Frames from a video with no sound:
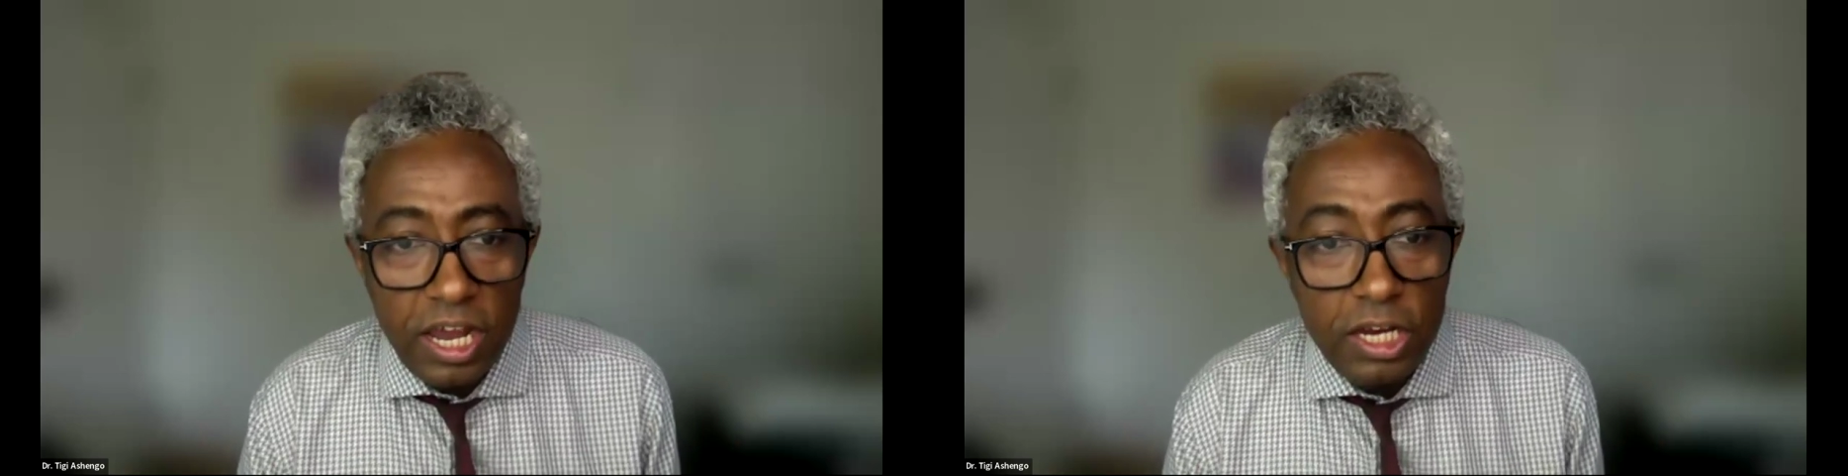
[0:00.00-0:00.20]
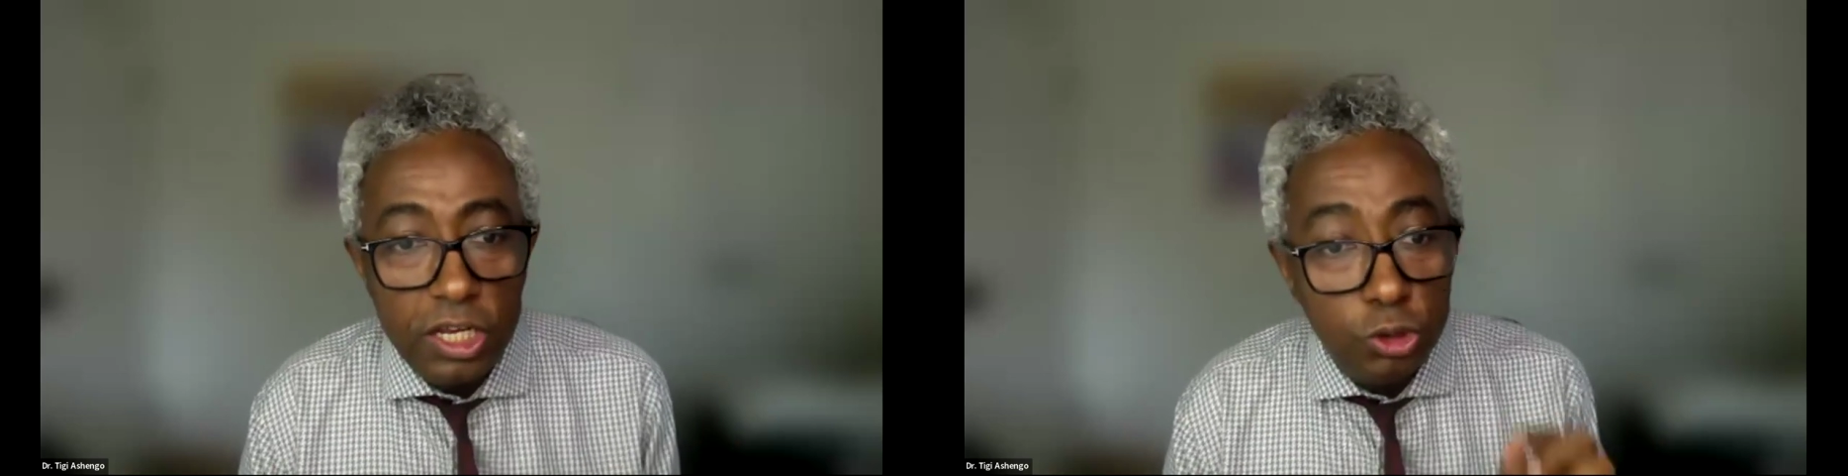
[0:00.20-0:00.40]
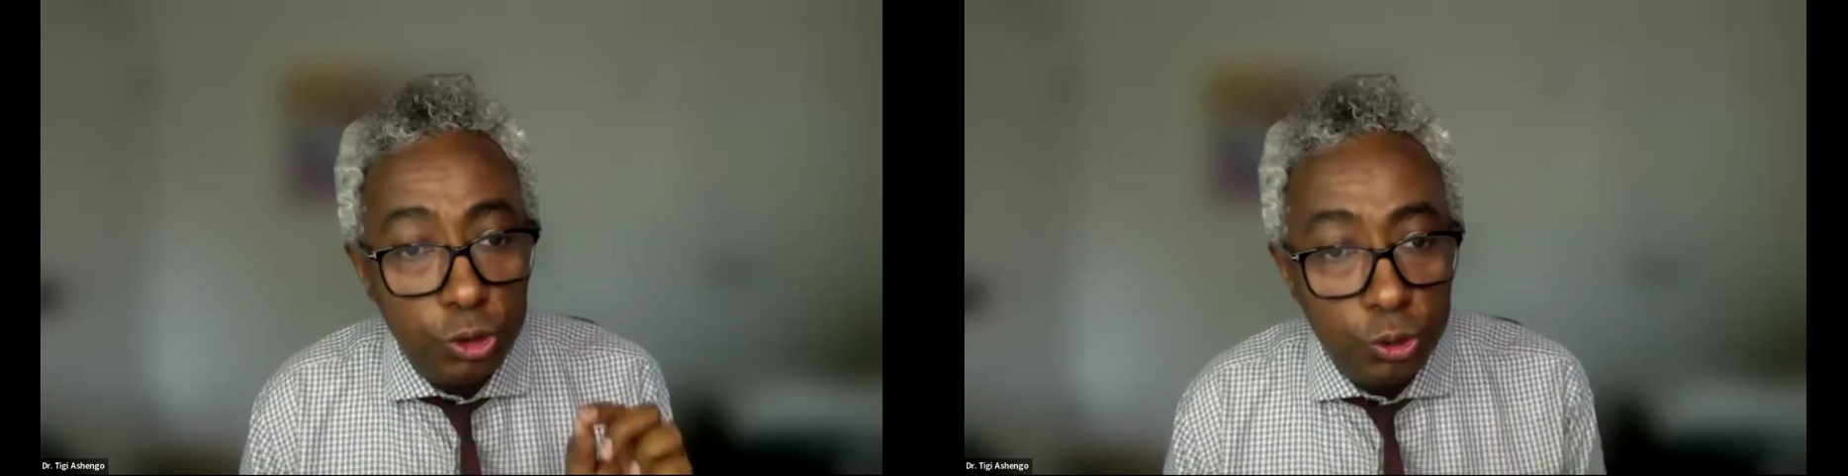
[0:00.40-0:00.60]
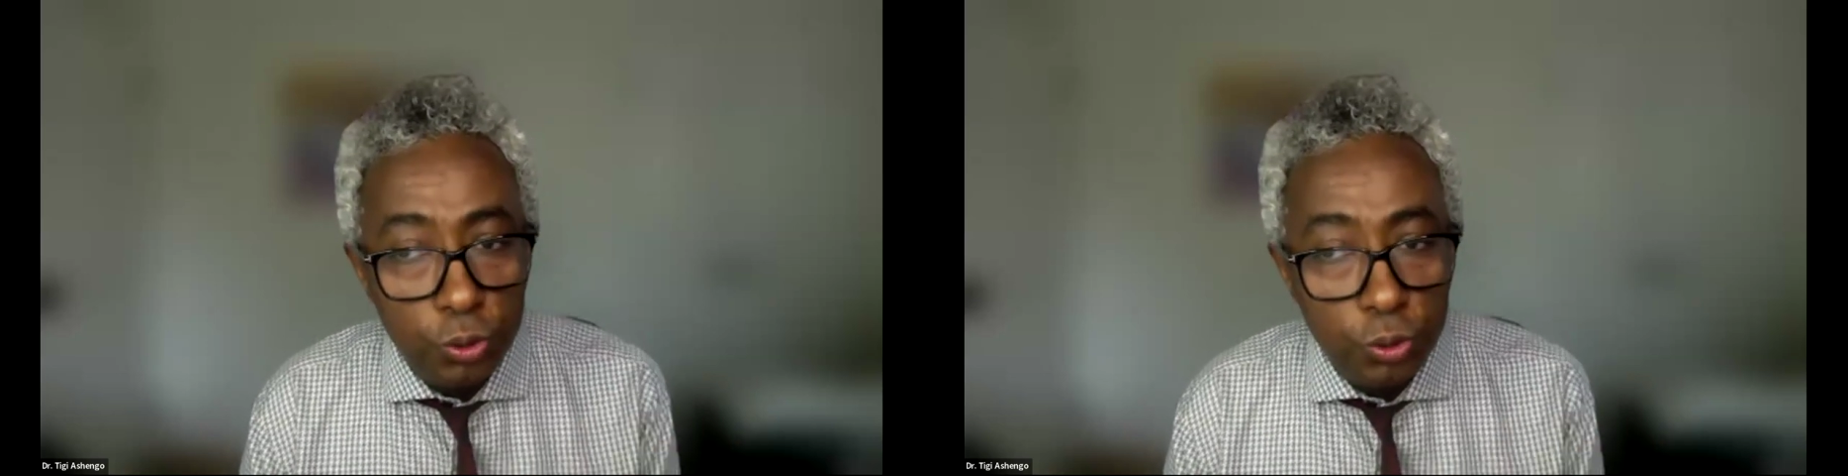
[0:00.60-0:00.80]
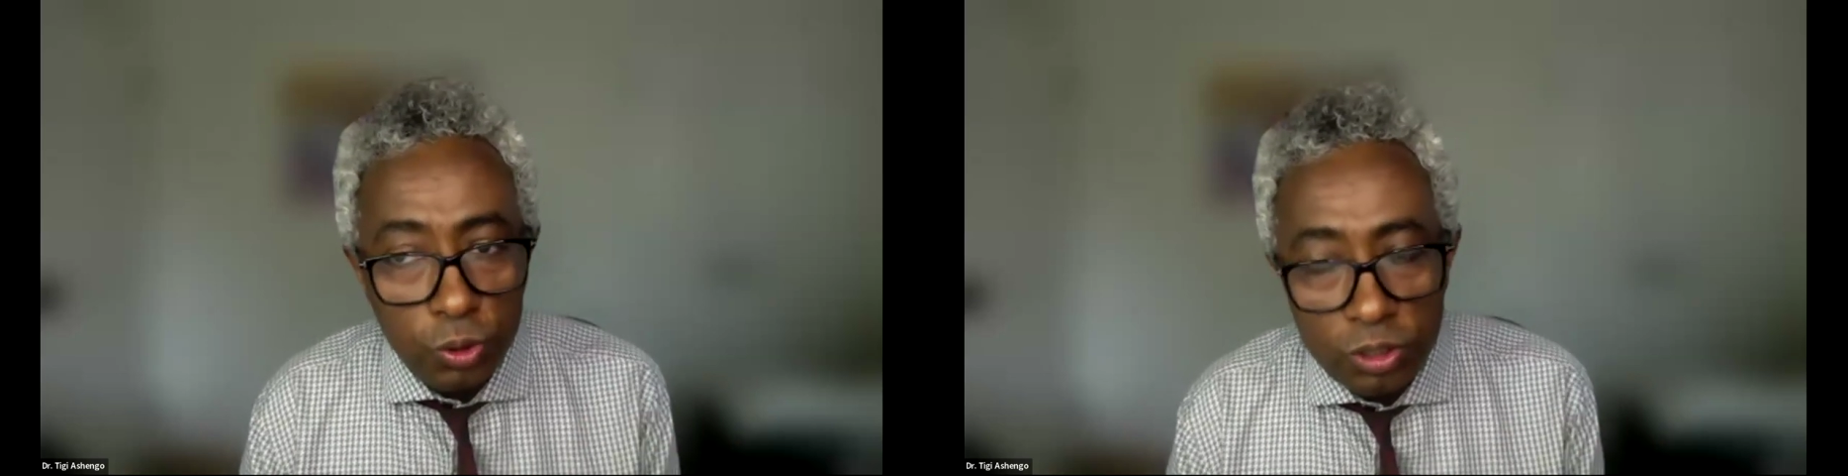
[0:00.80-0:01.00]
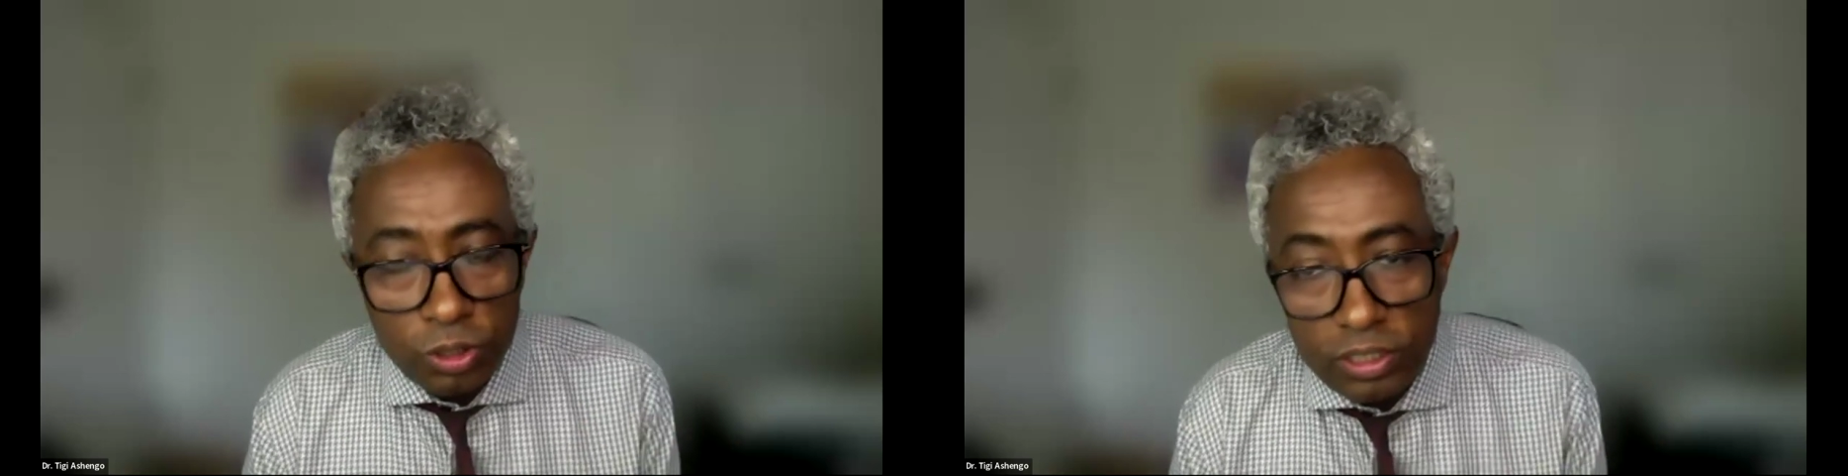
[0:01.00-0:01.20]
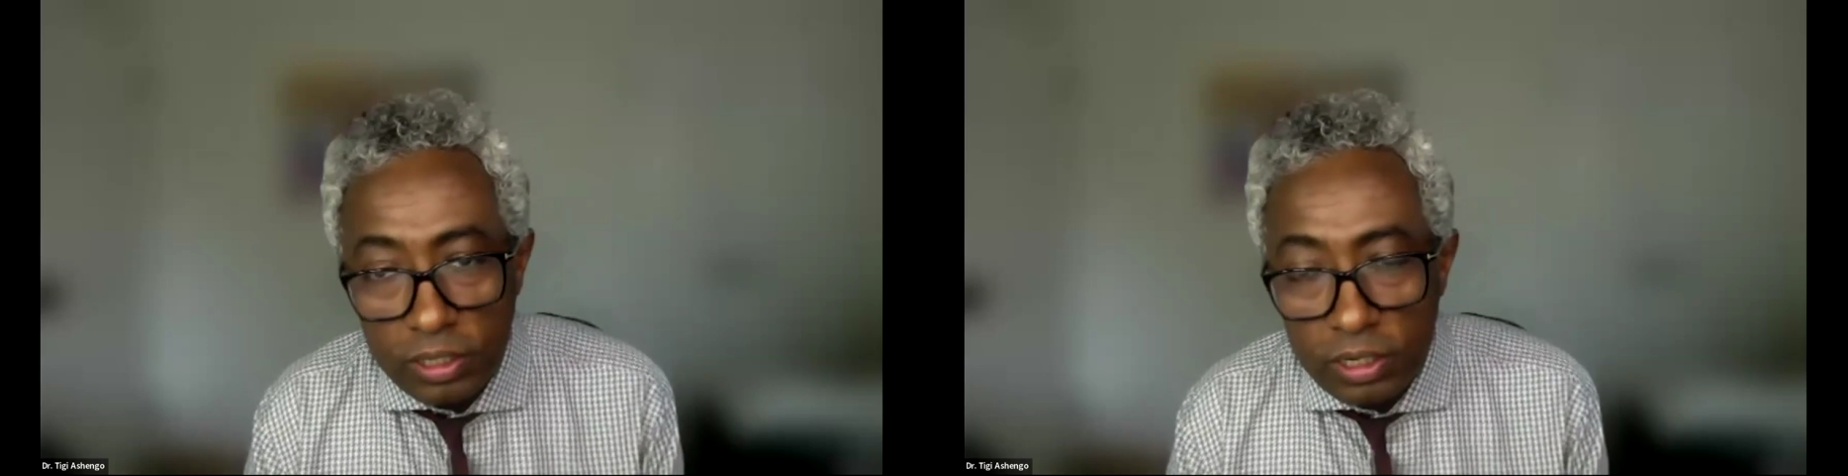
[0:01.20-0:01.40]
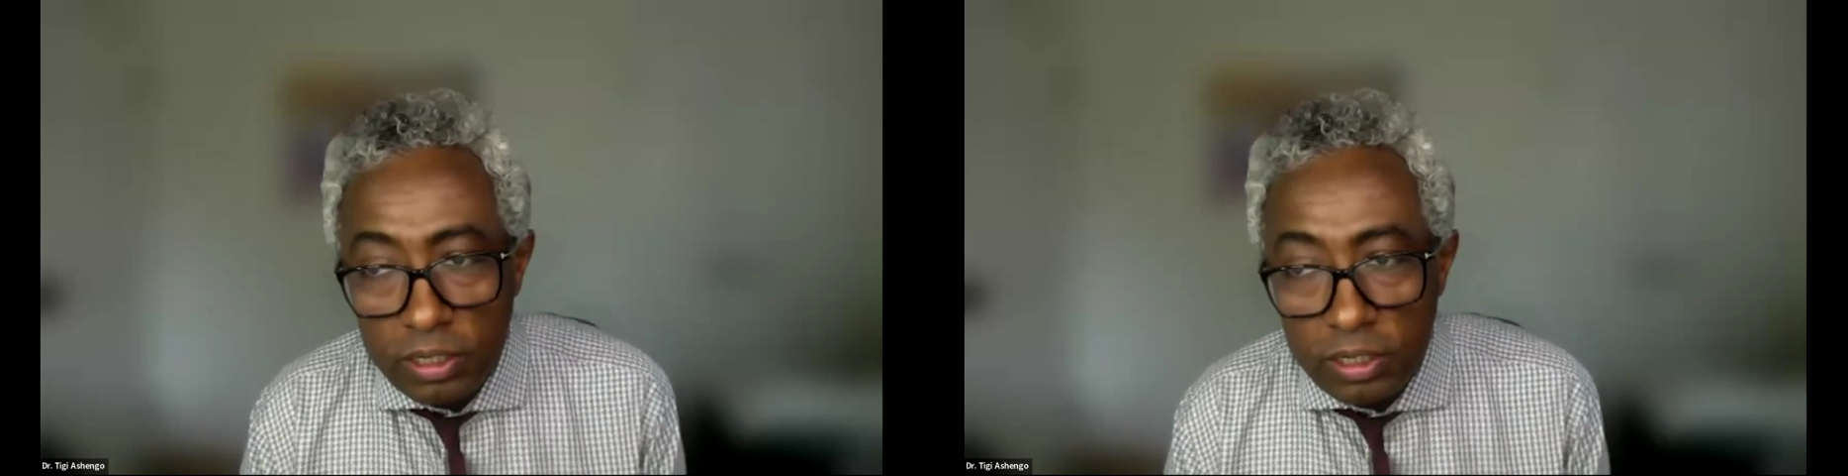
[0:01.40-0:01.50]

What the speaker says: and ensured